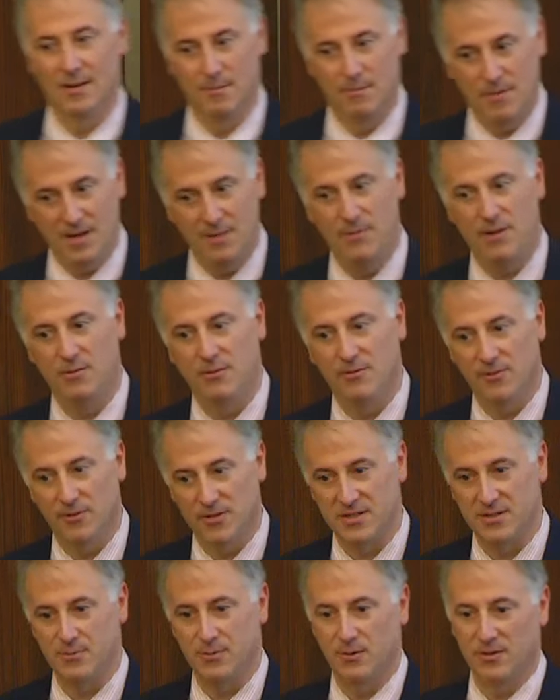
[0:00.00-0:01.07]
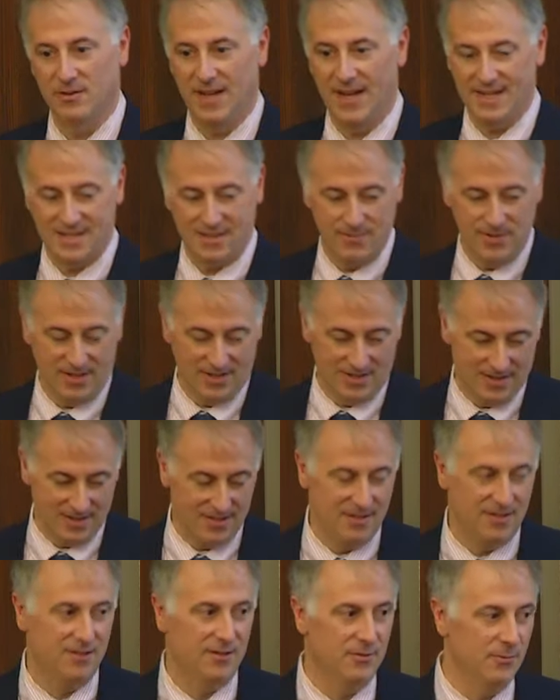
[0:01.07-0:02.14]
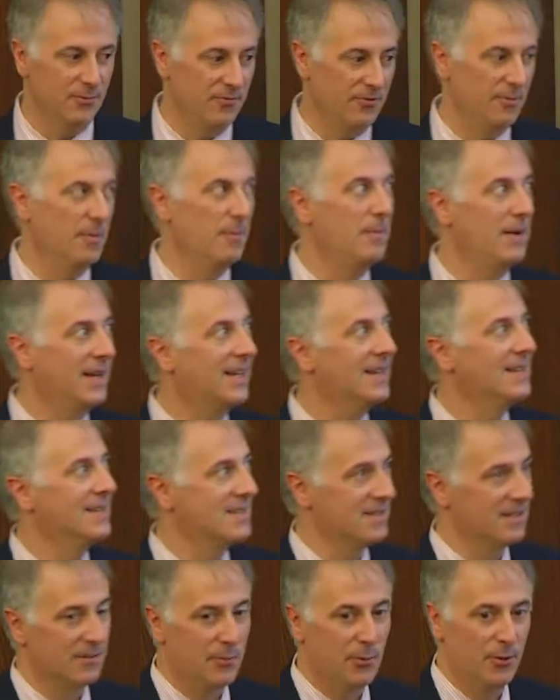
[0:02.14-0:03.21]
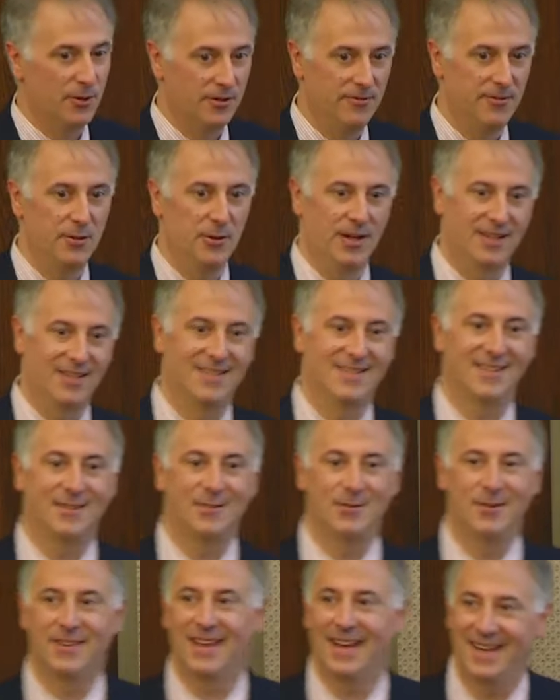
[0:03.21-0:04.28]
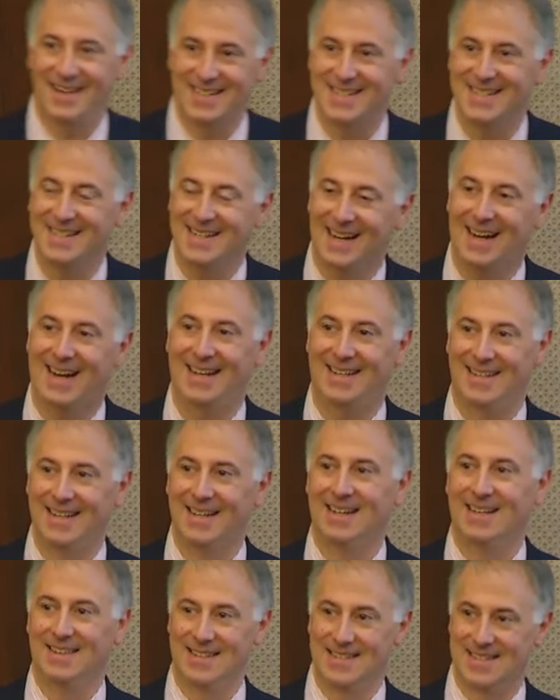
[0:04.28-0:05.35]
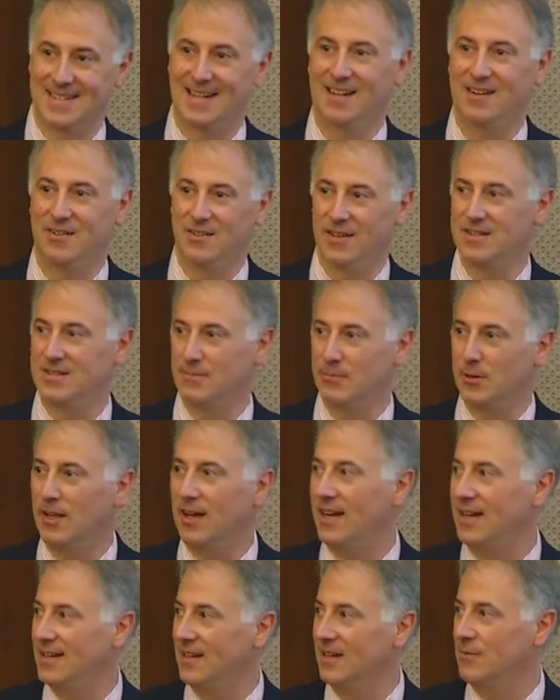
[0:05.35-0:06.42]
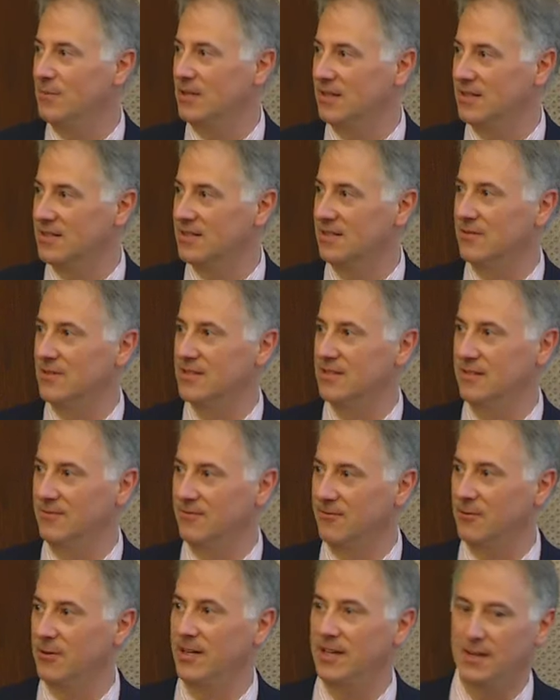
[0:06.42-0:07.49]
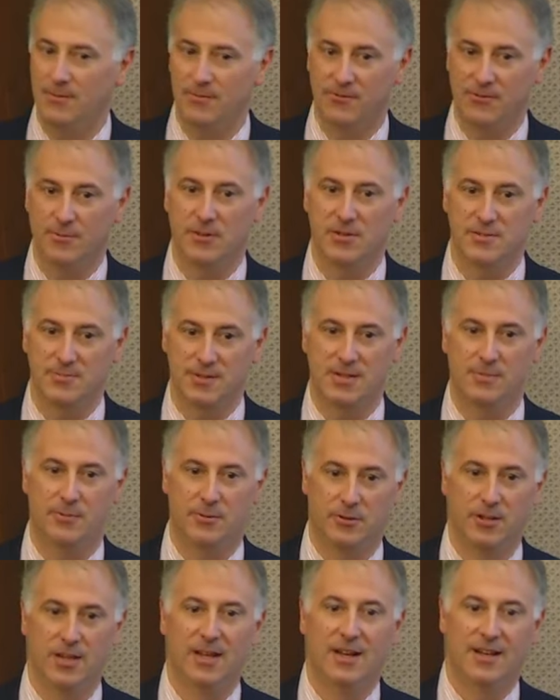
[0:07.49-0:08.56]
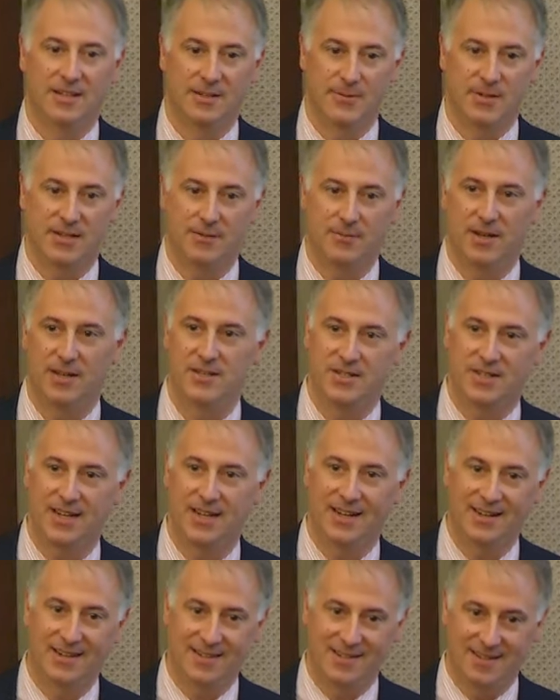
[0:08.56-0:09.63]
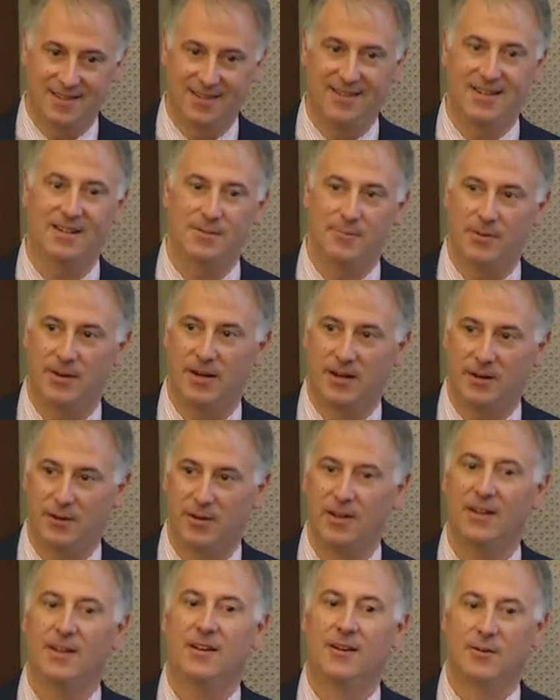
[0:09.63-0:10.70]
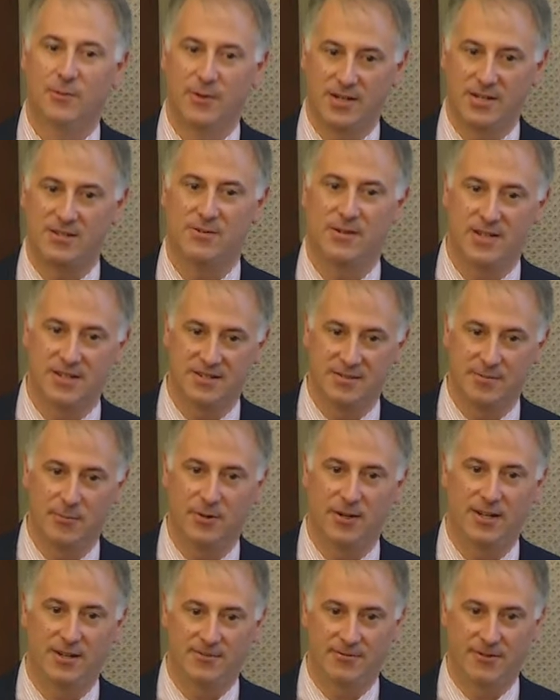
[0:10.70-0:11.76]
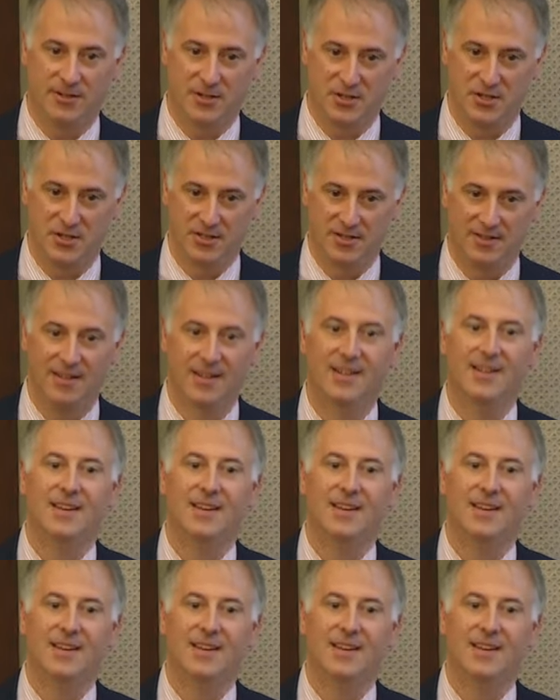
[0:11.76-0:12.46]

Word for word: may be reversible and has to be considered from a mechanistic point of view. I can tell you that that is not the standard that's applied now because there isn't a frame for most people to become educated and to think about restoration of brain function